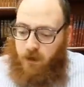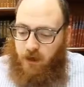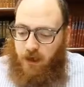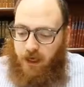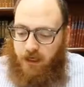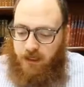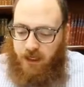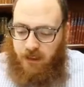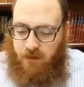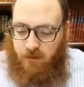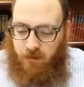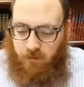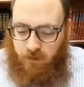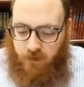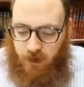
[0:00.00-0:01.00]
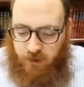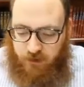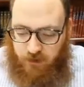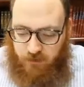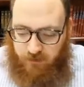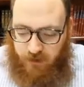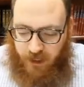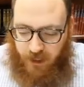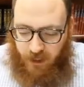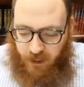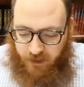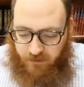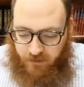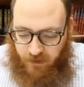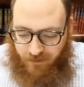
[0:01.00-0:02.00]
Hanikra b'lashon b'nei
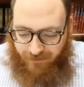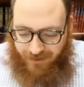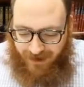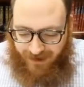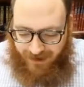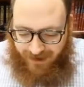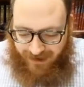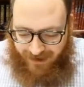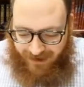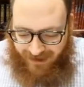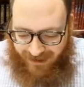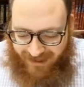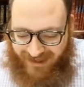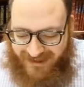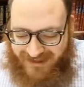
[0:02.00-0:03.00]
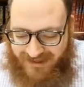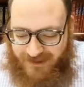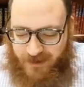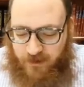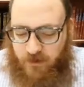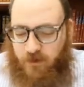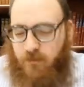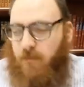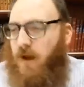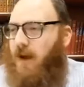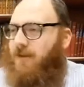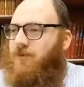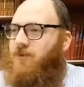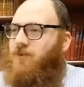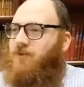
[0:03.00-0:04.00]
Adam a hitziger
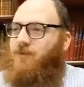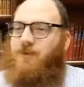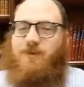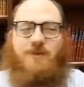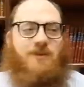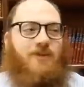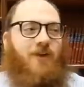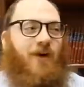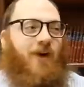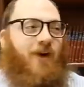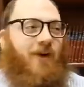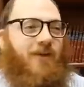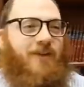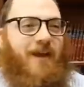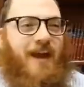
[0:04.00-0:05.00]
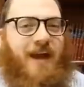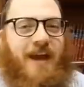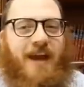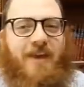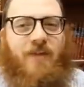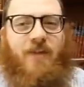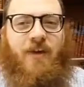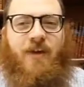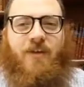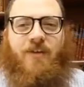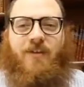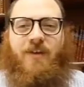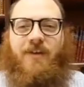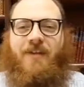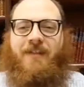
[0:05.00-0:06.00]
mensch, which is called, and in
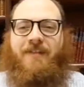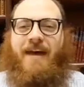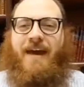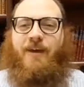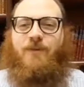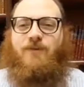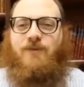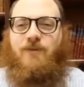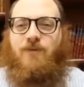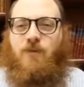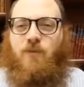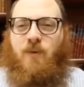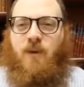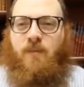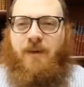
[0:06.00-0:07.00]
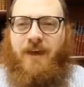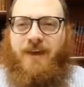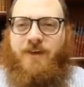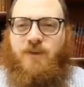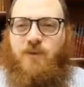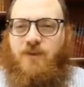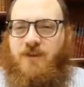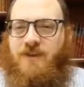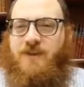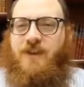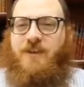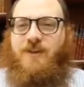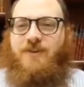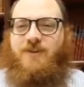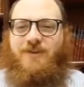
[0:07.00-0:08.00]
the language of human beings, which is
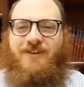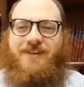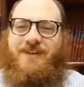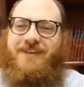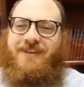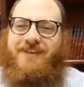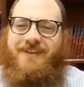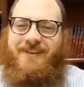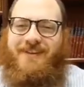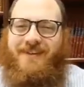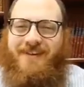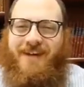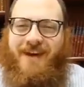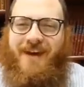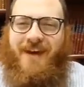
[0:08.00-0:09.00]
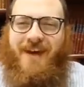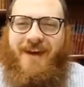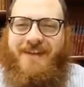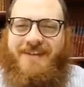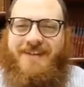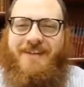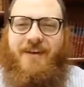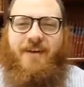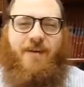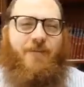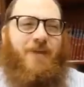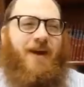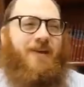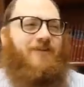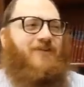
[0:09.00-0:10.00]
Yiddish, a hitziger
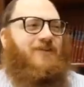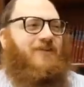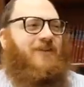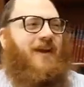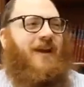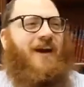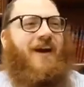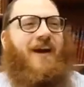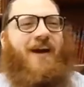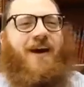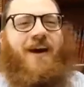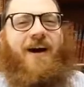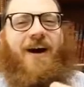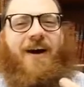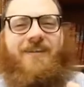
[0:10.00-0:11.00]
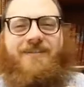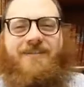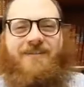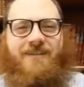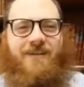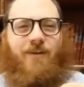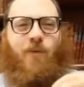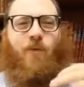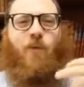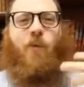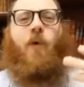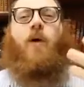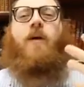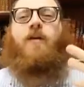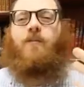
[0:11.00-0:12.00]
mensch, a hot, a
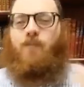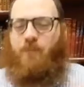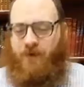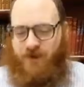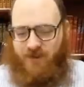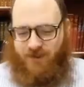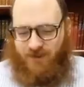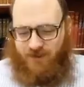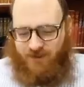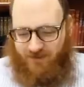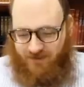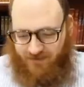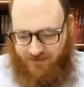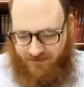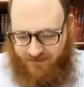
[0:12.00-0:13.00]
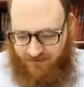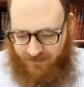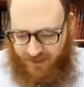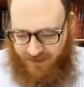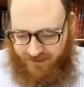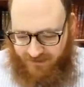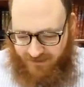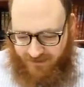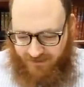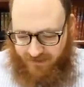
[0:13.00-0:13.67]
warm person, right?